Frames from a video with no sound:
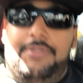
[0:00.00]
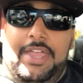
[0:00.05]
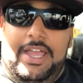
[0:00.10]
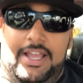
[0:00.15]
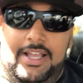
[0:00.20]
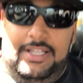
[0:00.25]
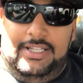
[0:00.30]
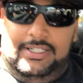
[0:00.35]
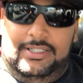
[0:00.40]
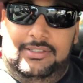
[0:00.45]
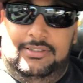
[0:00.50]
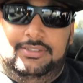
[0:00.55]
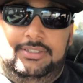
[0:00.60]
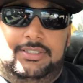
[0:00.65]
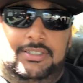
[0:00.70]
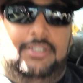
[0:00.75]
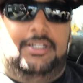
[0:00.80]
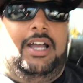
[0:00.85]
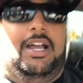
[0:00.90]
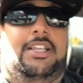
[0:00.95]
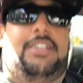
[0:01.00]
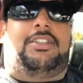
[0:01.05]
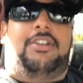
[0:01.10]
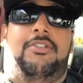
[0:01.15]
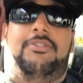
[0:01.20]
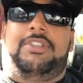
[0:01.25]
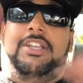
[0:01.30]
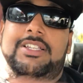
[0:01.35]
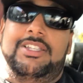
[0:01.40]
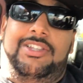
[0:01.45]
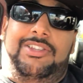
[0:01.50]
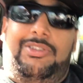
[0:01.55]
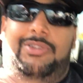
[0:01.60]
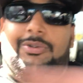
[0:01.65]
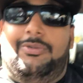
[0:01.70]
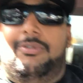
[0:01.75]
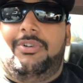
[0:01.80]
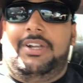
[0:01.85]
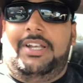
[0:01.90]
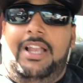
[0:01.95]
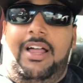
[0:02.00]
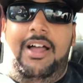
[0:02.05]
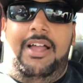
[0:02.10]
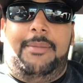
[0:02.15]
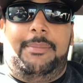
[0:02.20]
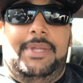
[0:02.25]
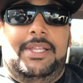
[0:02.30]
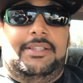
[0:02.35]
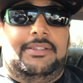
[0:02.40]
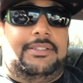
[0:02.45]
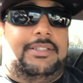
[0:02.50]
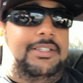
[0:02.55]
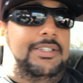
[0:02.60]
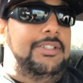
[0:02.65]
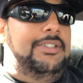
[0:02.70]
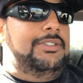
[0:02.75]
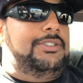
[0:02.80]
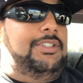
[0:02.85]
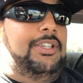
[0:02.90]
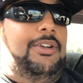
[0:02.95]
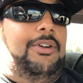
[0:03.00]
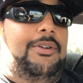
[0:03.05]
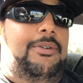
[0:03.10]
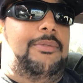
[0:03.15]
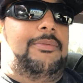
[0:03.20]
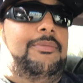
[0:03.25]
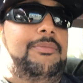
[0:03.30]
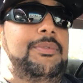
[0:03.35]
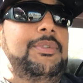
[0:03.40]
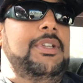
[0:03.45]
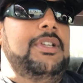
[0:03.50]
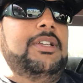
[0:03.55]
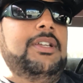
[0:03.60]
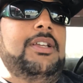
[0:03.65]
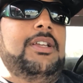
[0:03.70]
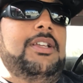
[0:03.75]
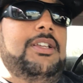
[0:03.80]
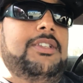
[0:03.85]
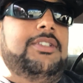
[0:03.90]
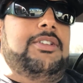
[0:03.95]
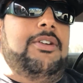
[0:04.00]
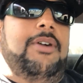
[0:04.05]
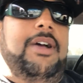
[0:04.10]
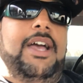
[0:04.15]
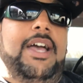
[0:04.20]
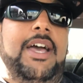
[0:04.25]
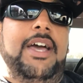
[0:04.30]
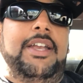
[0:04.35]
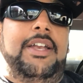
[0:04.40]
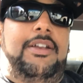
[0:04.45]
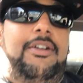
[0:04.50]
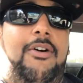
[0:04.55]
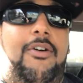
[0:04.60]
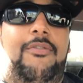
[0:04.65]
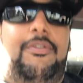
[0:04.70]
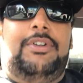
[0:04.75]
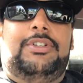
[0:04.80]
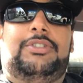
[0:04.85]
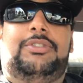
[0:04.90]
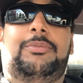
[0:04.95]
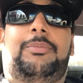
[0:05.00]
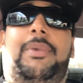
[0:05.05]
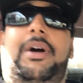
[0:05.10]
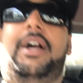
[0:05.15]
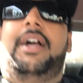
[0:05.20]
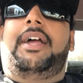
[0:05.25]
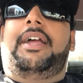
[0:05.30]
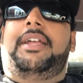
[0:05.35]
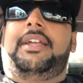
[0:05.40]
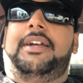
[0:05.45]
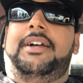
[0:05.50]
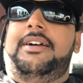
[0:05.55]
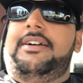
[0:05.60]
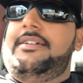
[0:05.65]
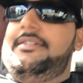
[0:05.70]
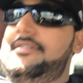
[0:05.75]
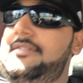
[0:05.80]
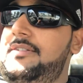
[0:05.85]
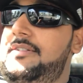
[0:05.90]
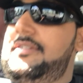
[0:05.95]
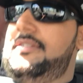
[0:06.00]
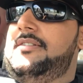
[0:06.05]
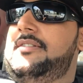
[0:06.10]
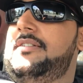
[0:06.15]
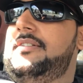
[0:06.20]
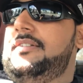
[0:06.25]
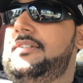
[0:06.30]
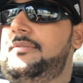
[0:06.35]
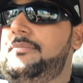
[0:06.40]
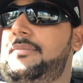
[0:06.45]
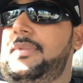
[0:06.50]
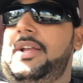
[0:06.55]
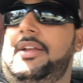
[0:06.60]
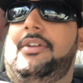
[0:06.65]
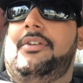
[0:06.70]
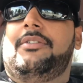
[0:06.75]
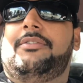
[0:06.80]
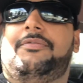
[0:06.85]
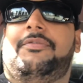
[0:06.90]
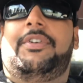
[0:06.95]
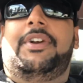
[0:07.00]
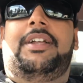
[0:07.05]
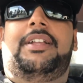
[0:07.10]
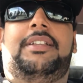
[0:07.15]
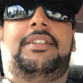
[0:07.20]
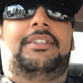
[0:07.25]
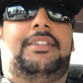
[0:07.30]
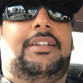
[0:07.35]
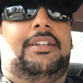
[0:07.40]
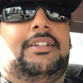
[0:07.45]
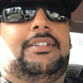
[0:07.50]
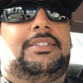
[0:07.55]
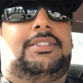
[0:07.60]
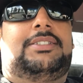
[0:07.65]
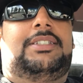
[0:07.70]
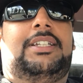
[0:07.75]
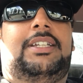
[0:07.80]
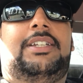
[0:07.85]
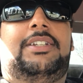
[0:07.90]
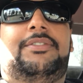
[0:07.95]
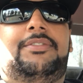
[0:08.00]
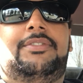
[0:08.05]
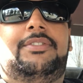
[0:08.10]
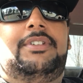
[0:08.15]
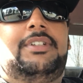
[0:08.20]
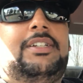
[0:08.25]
that Costco doesn't do alignment, so I handed it over to my my good friend Steve,